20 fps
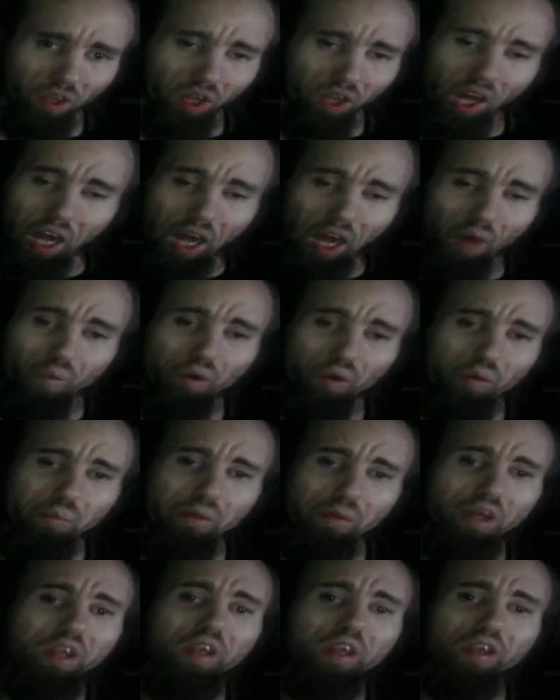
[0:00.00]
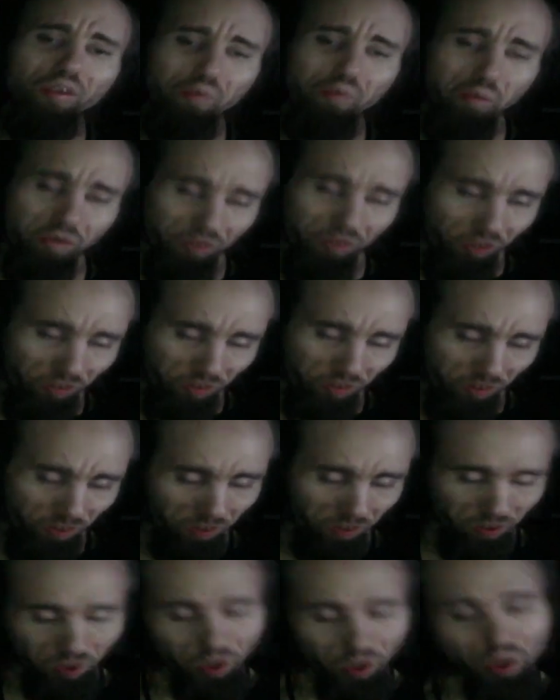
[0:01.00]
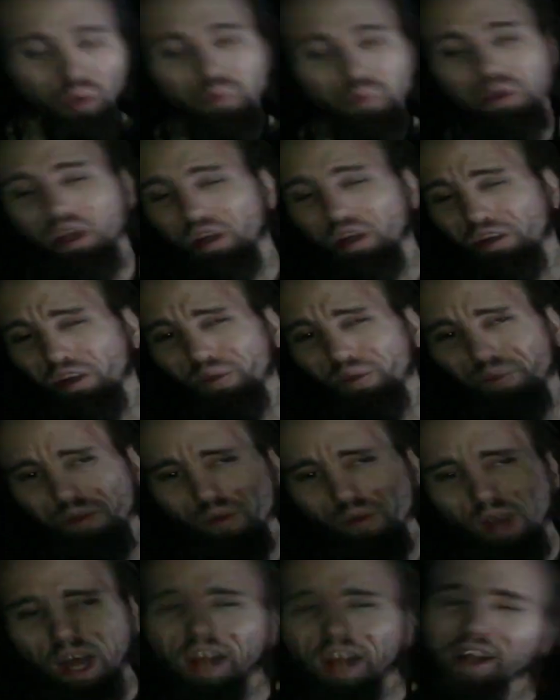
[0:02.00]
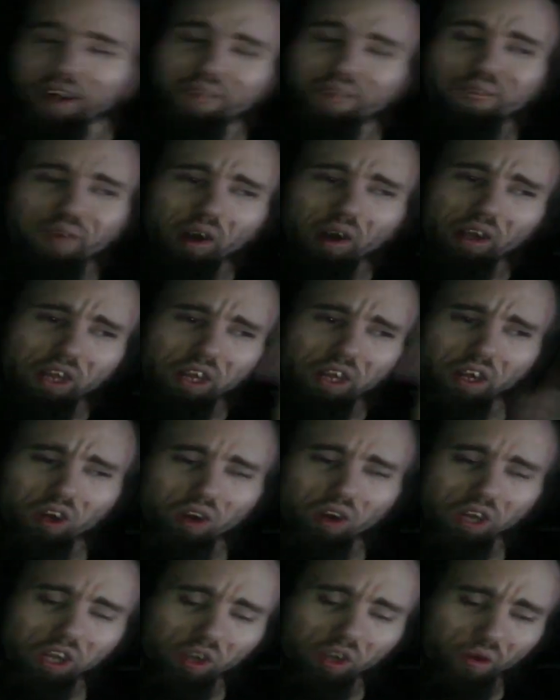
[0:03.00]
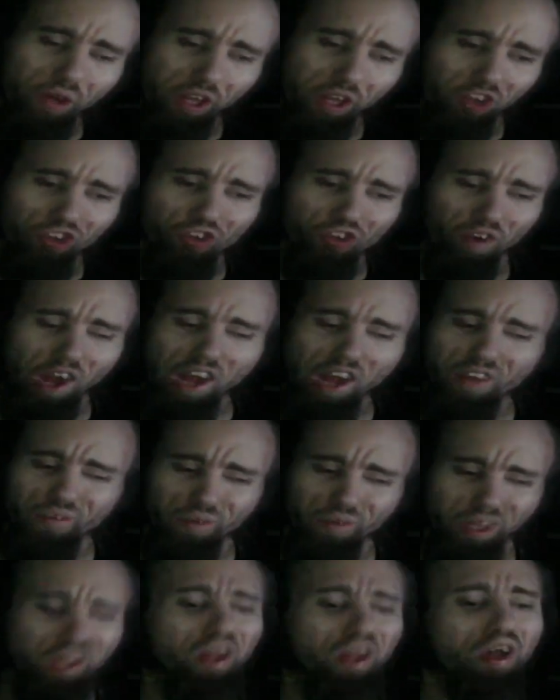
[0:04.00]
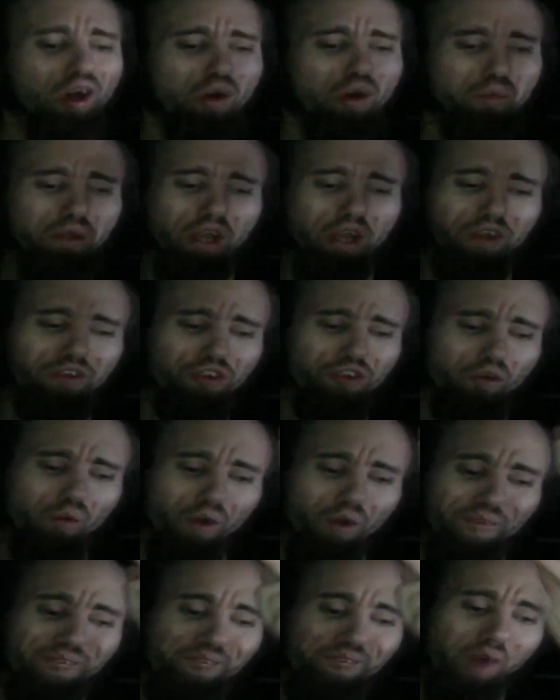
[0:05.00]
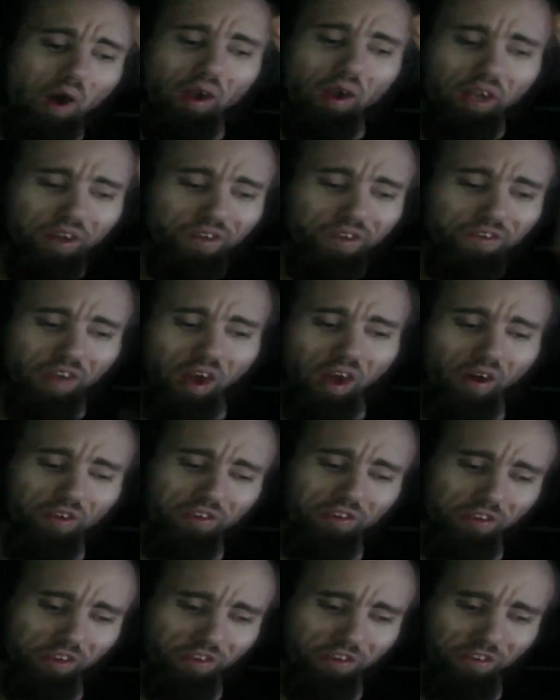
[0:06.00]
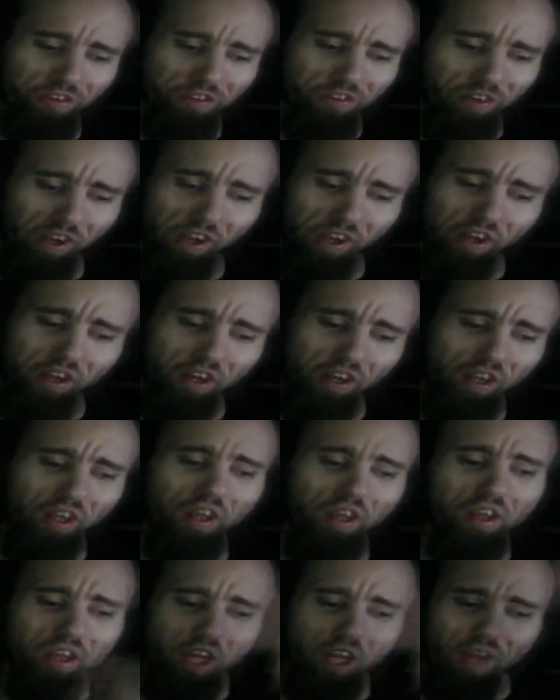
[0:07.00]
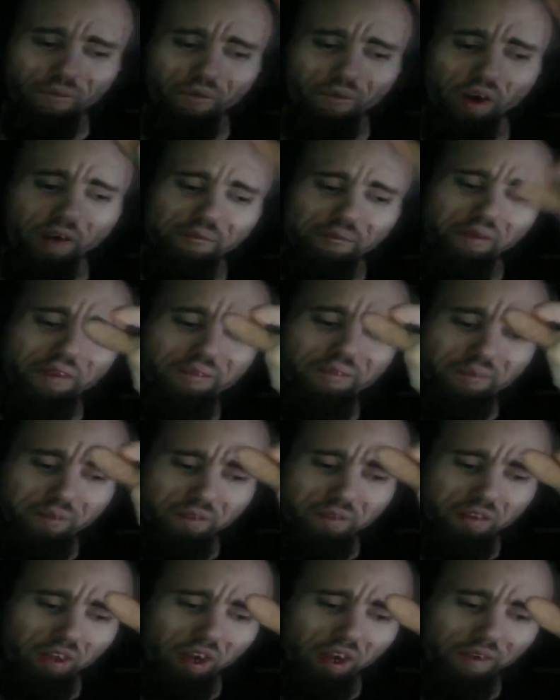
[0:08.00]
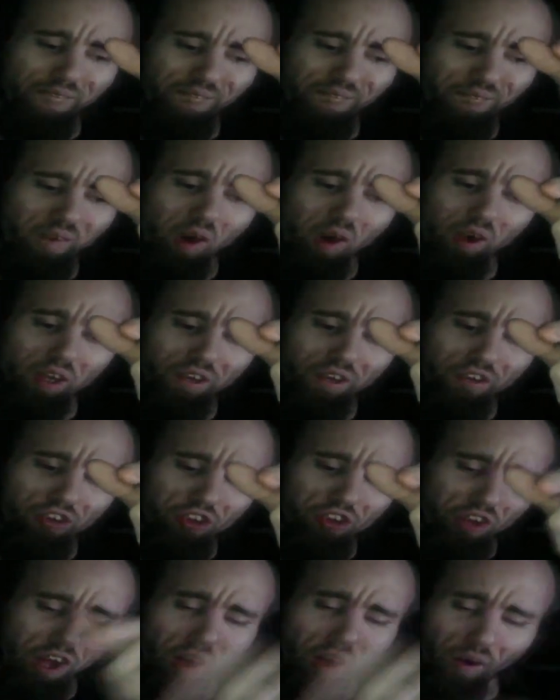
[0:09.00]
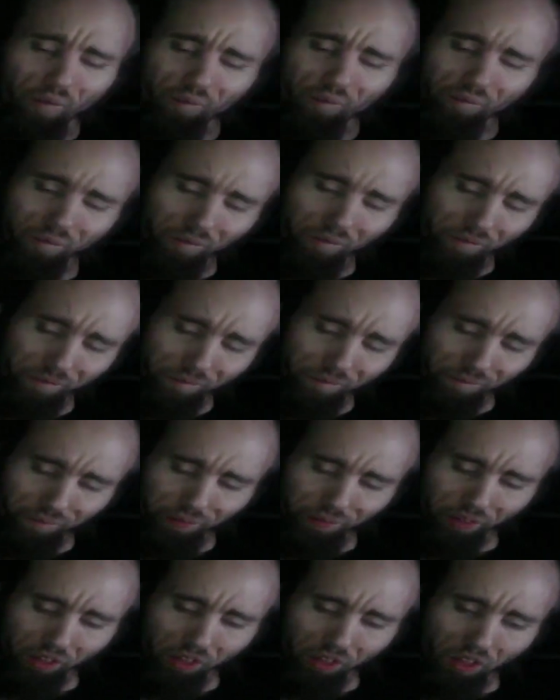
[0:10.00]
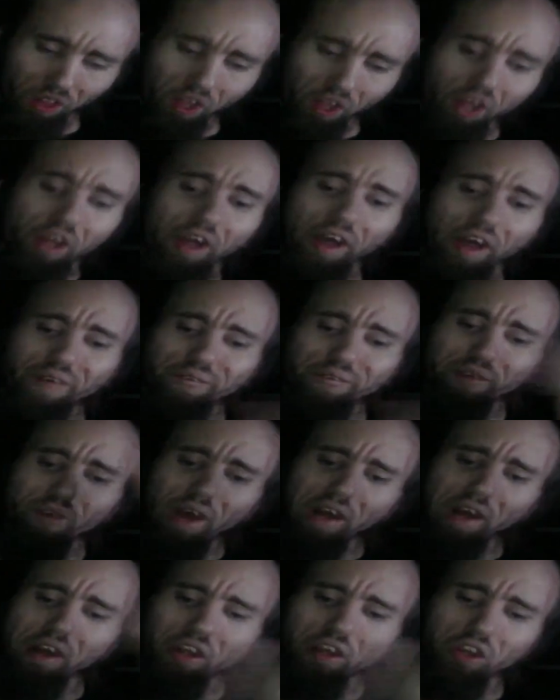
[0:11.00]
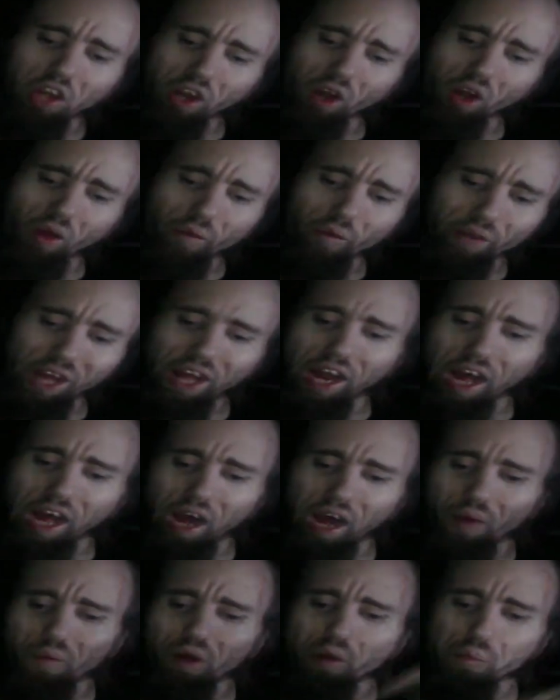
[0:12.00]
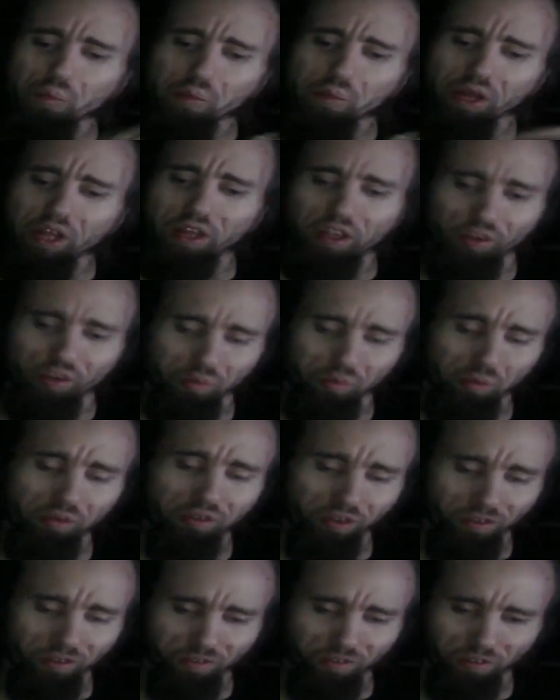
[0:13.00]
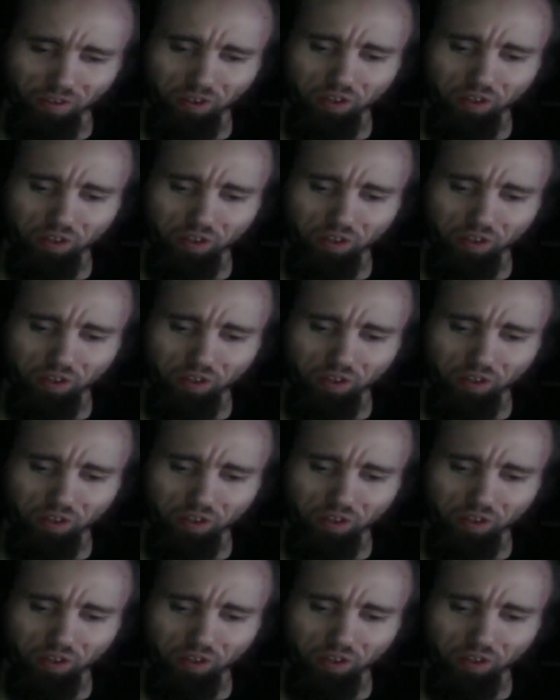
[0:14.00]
I wouldn't be in this position. Because if you hadn't fucking illegally entrapped me because you were fucking jealous as shit and wanted me to your fucking self, if you hadn't done all that, I wouldn't be in this position.